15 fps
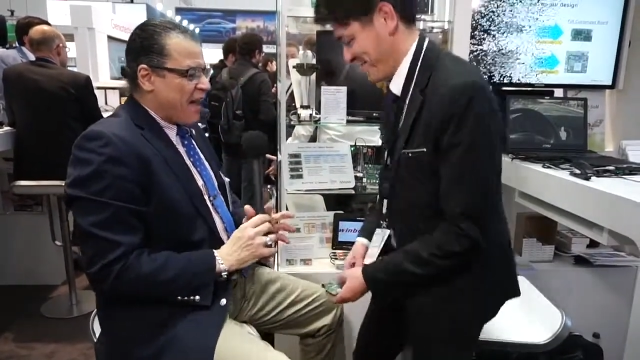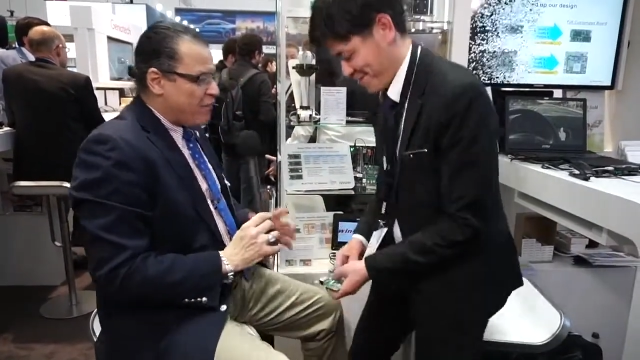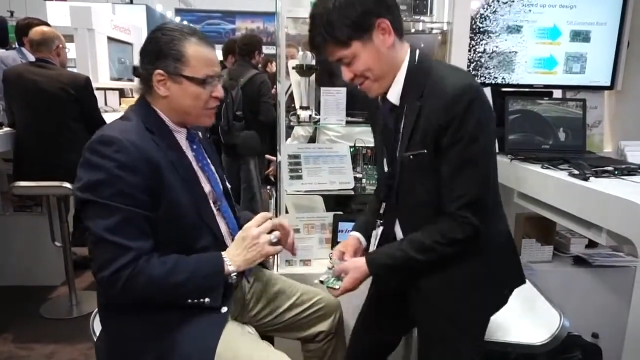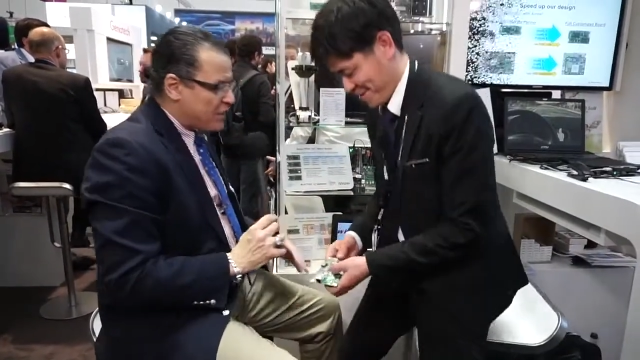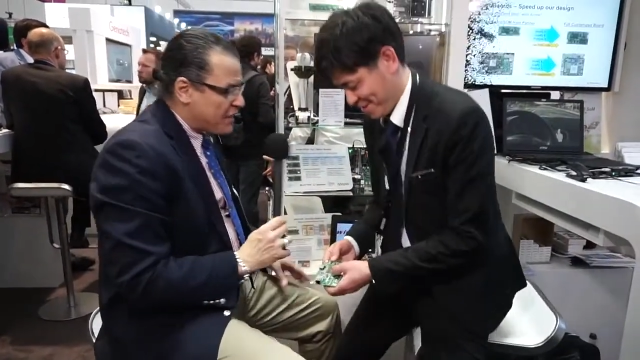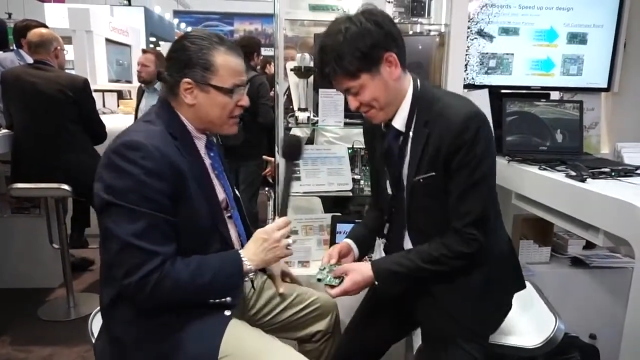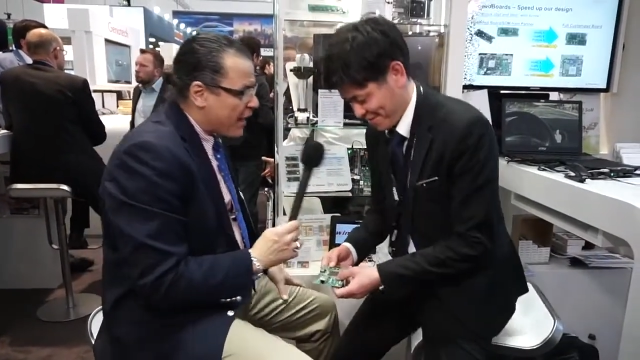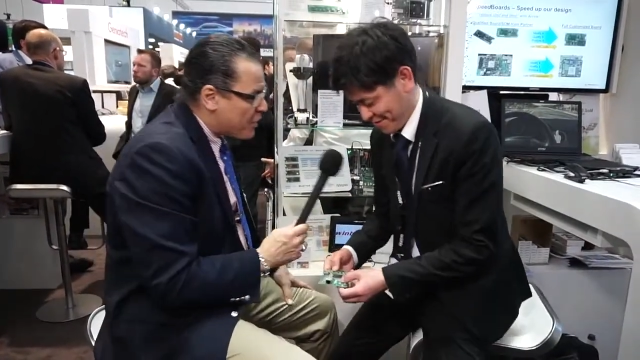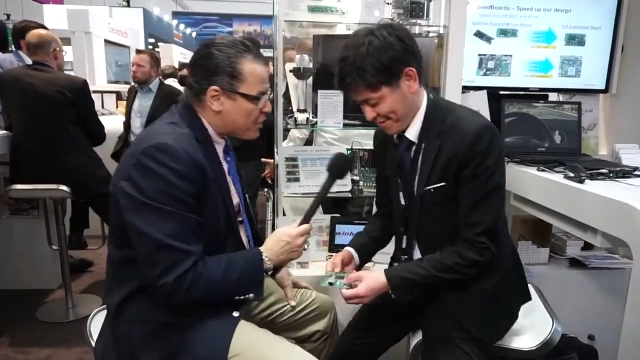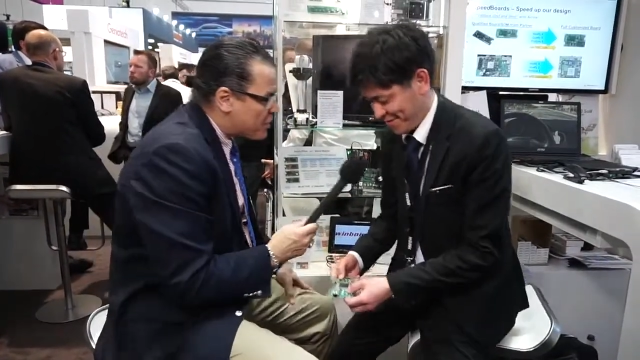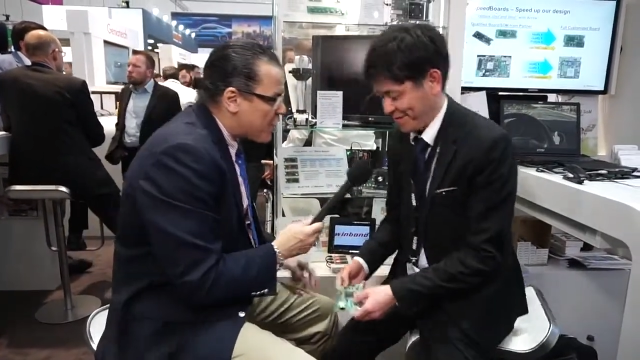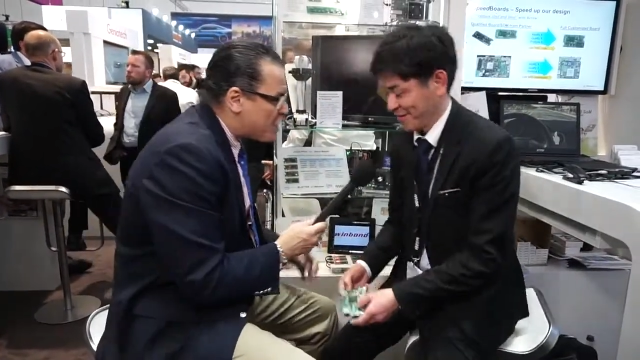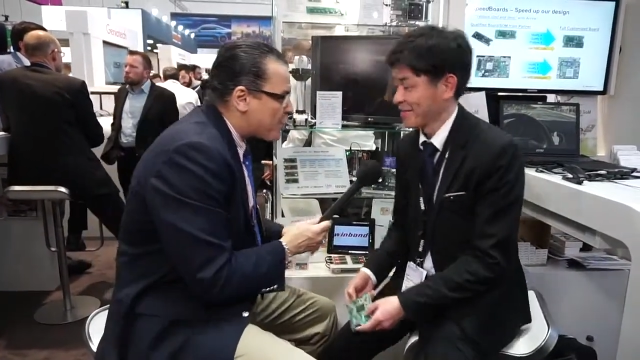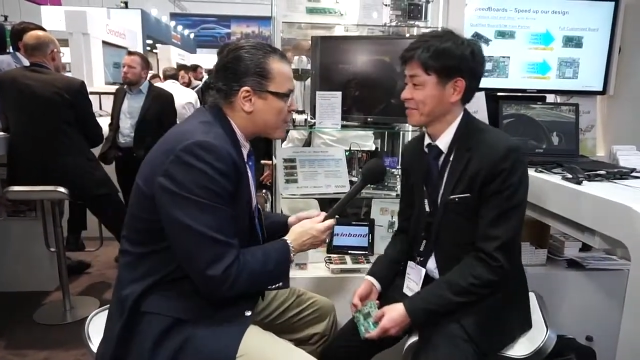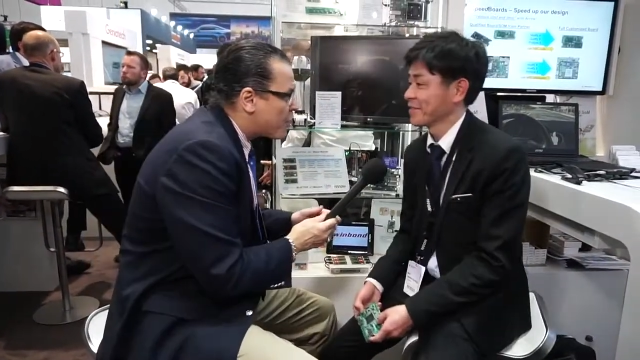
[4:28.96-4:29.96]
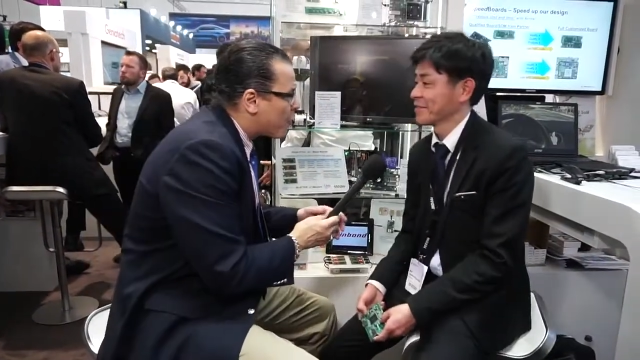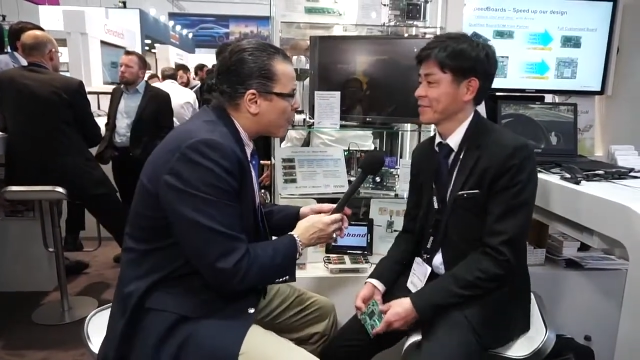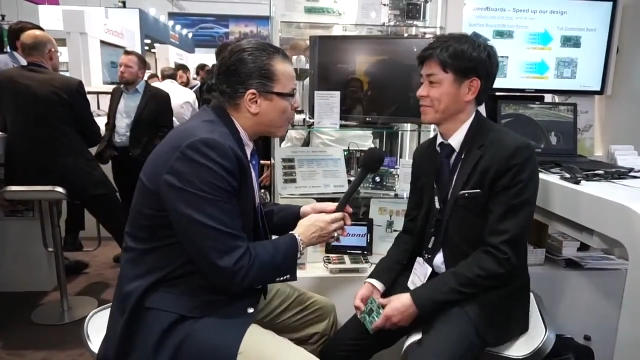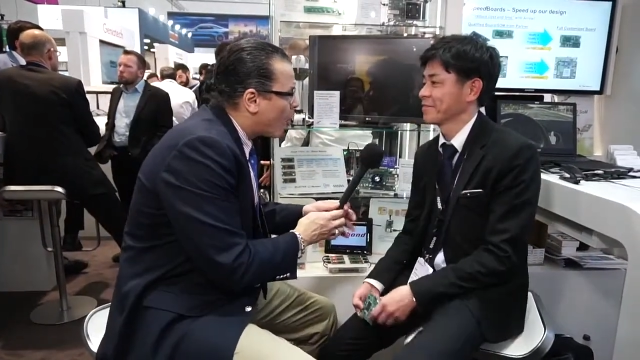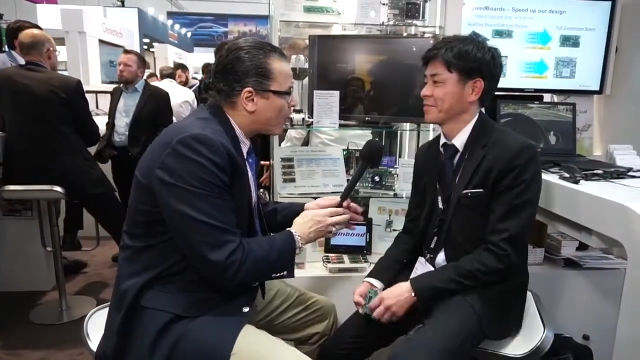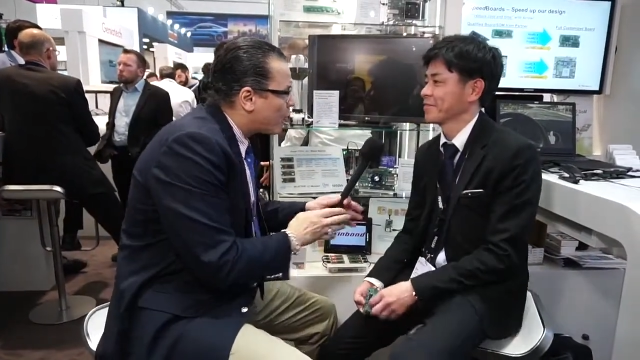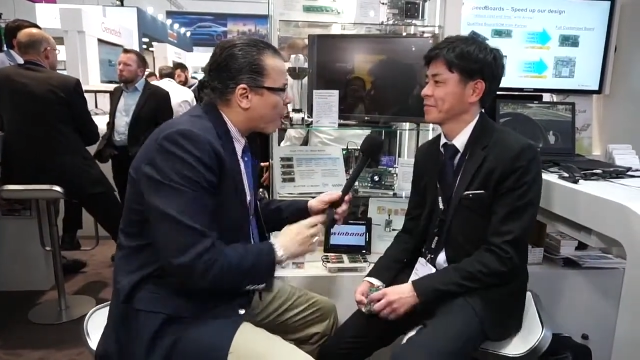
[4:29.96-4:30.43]
Speaker 1: Have a seat, and I understand you have another
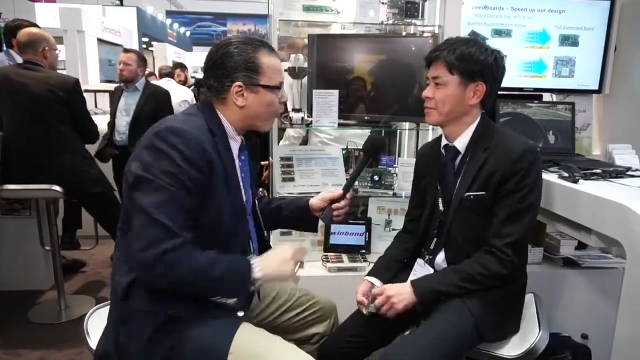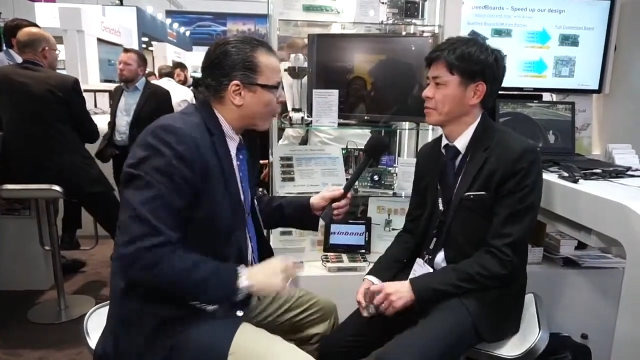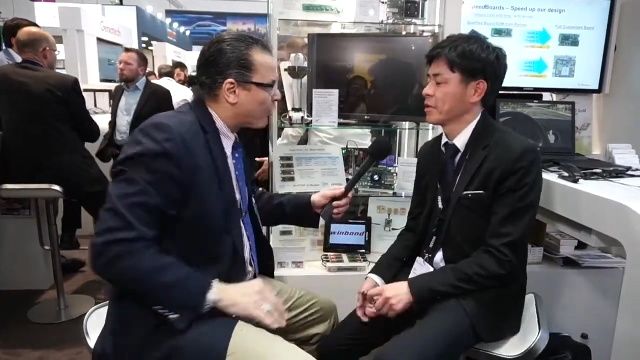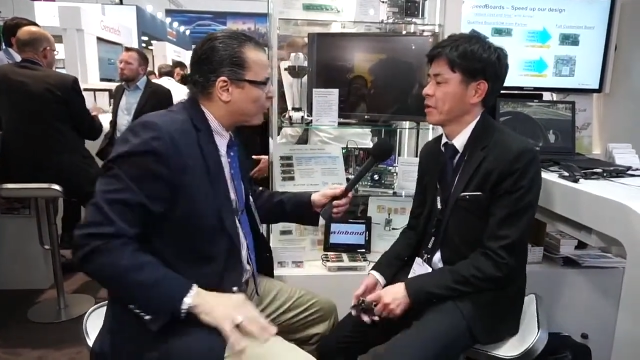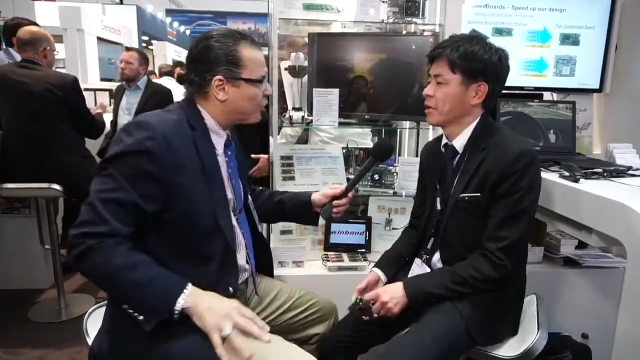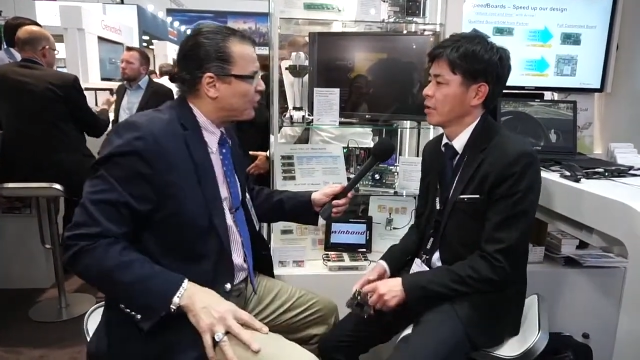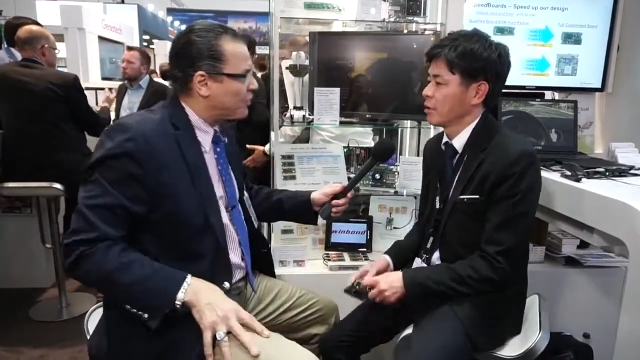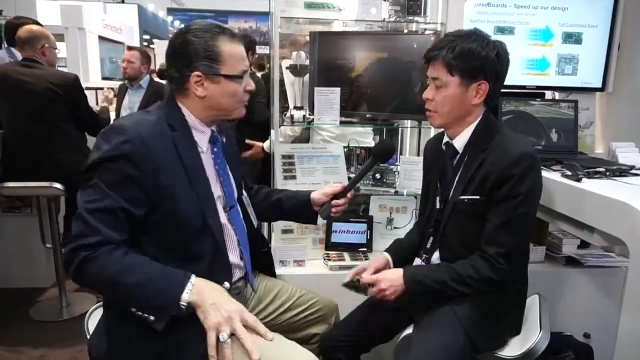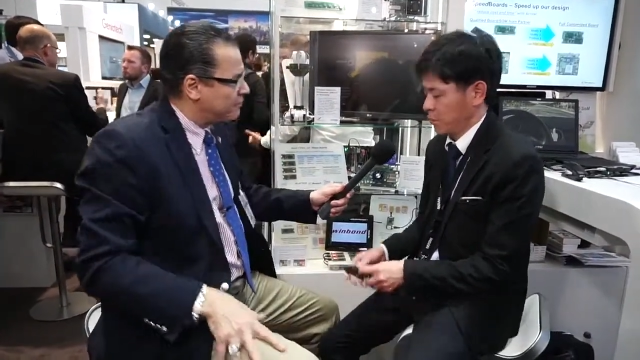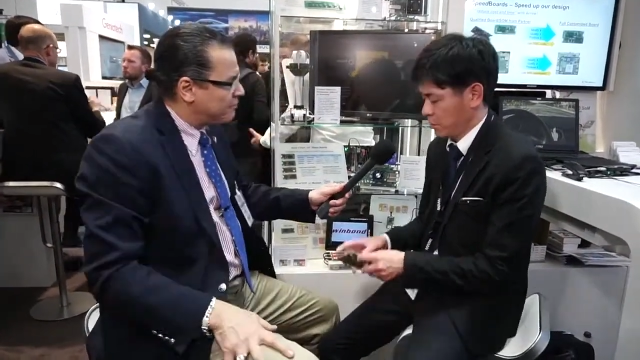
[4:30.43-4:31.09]
board for us.